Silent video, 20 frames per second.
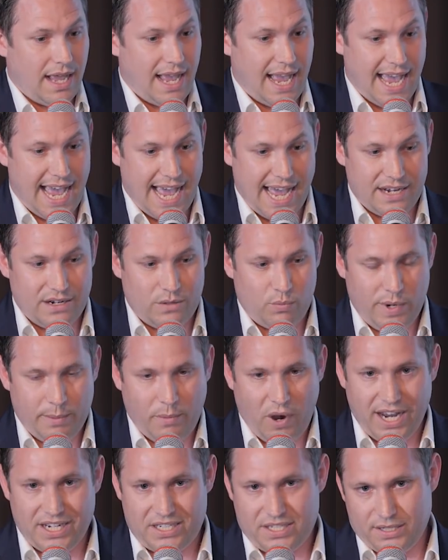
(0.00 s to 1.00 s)
and we
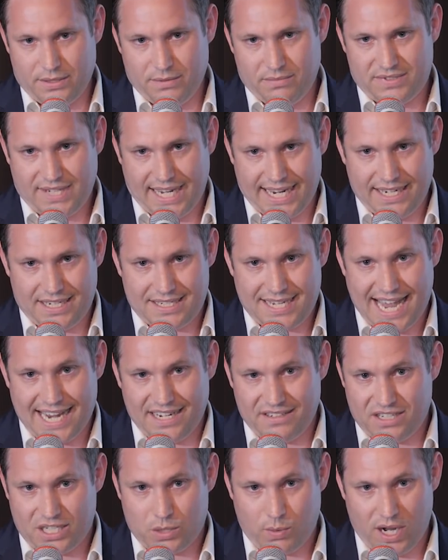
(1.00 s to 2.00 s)
might do, say,
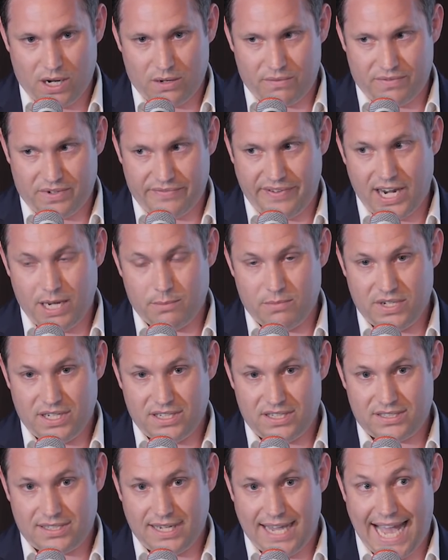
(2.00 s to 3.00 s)
10 to 12
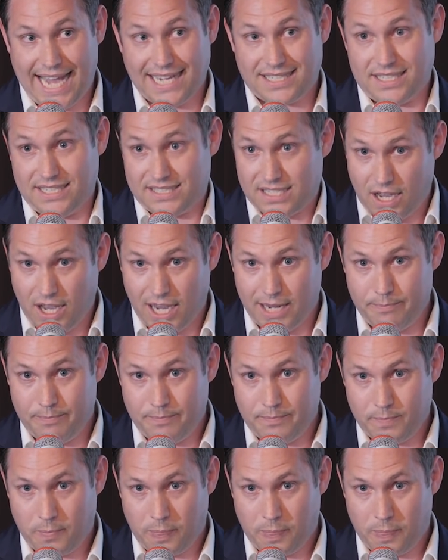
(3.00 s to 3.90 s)
developments at a time